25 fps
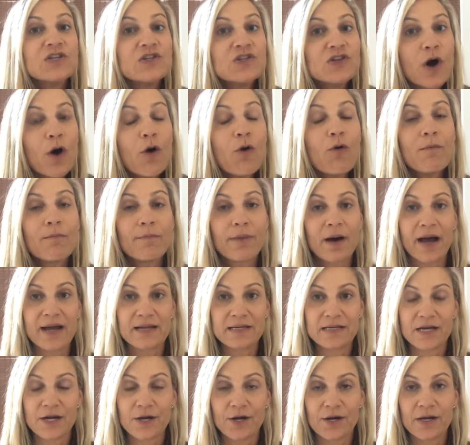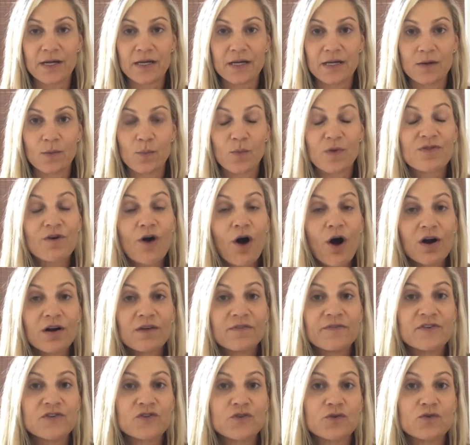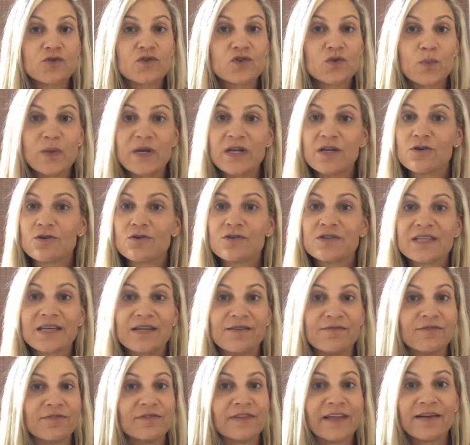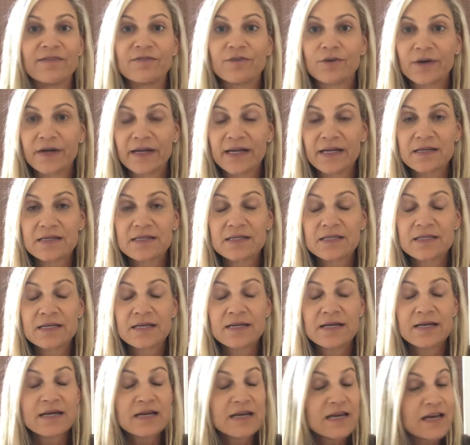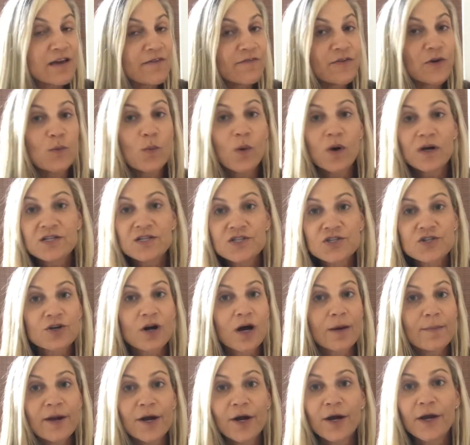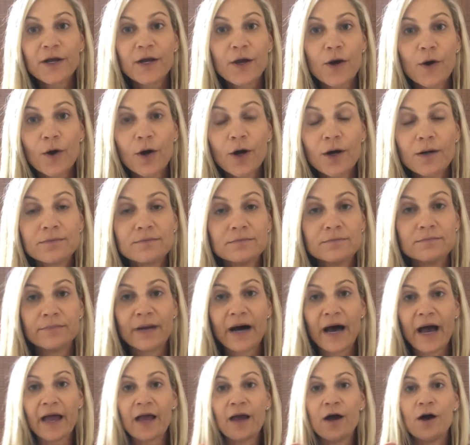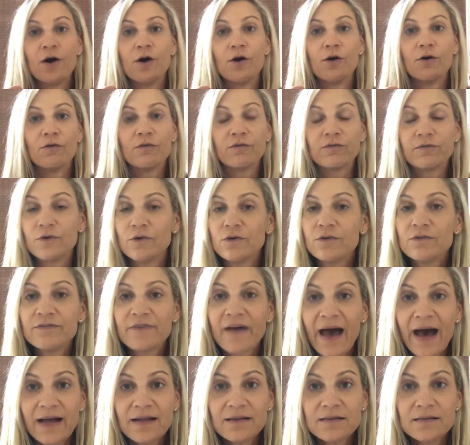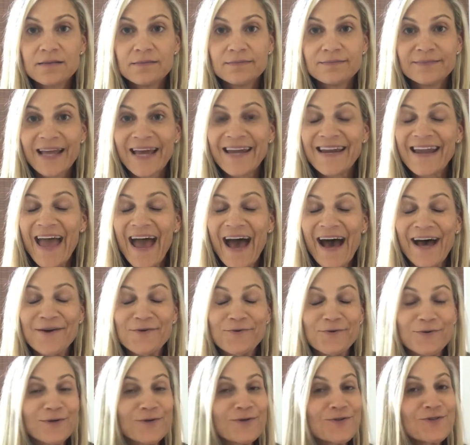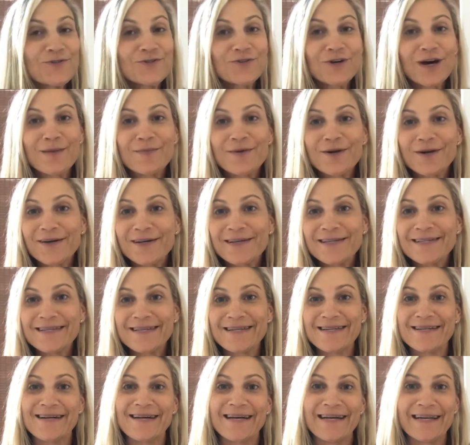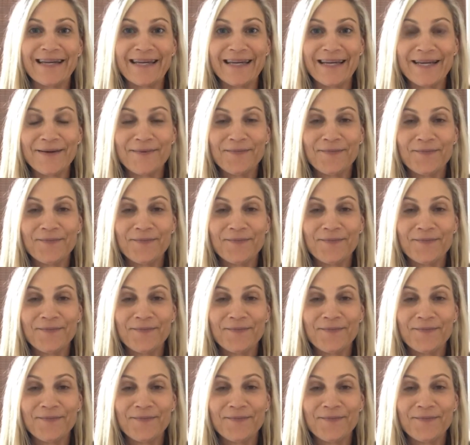Don't buy dairy with artificial sweeteners and flavorings. If you want strawberry yogurt, buy full fat and add real strawberries and honey.